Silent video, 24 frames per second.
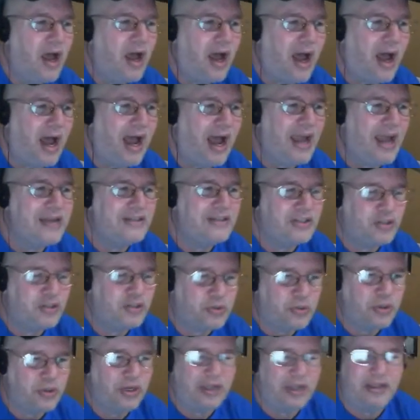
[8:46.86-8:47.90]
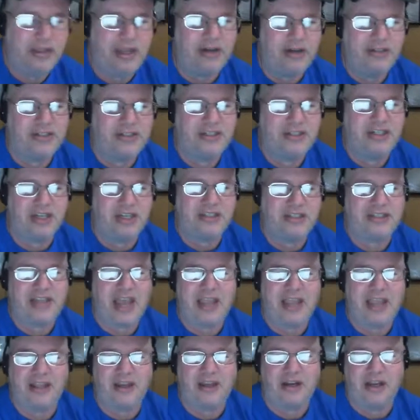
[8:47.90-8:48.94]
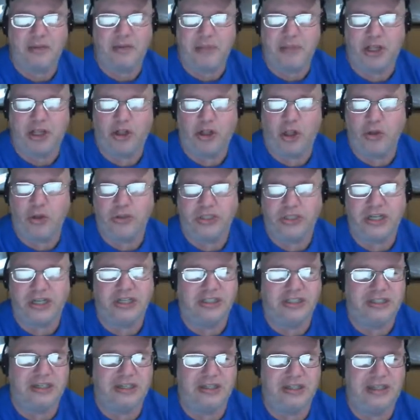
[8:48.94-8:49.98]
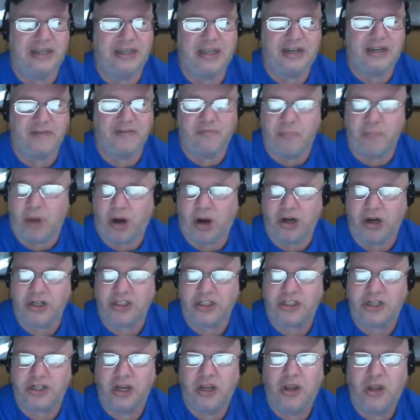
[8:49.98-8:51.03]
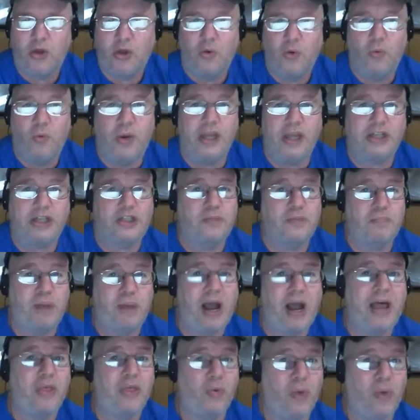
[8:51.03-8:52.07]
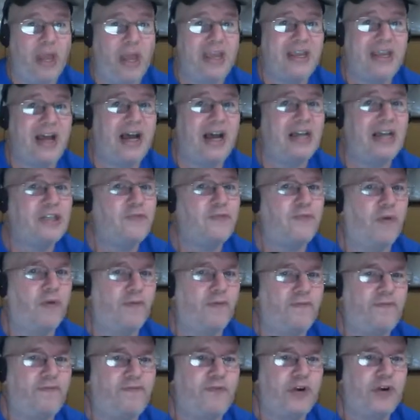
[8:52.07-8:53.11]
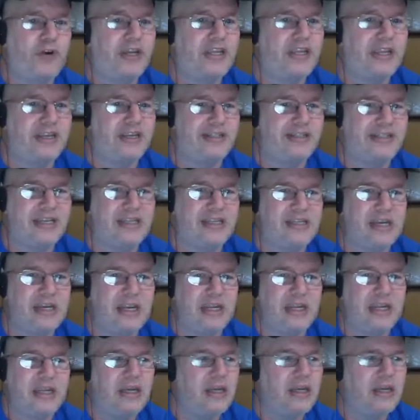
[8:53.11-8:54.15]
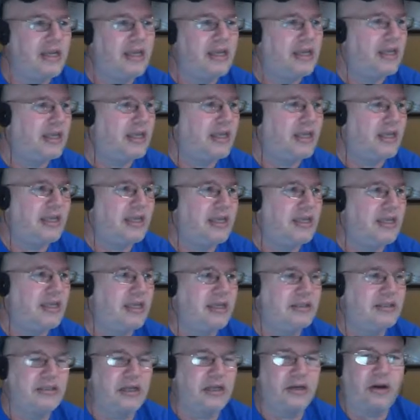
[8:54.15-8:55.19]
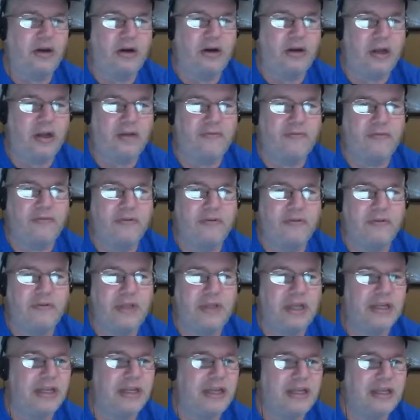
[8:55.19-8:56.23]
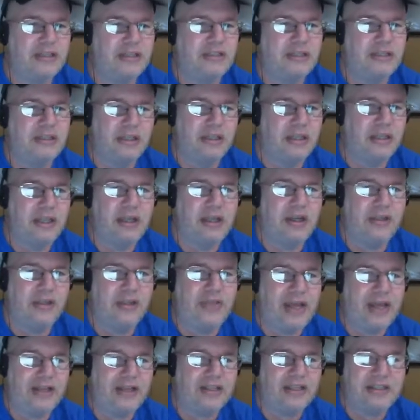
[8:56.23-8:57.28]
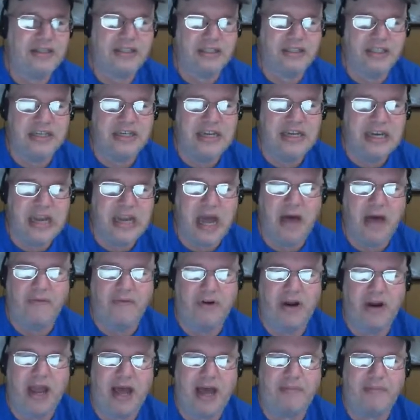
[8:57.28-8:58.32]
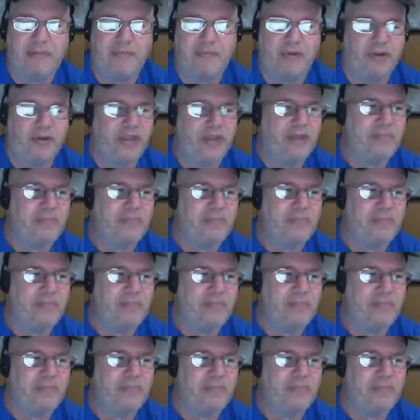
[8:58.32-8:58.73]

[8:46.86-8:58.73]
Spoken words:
And they're just saying they're going to be closed until the end of March, which, by the way, guys, for freaking Disney, it's unheard of. It is that this has never happened before.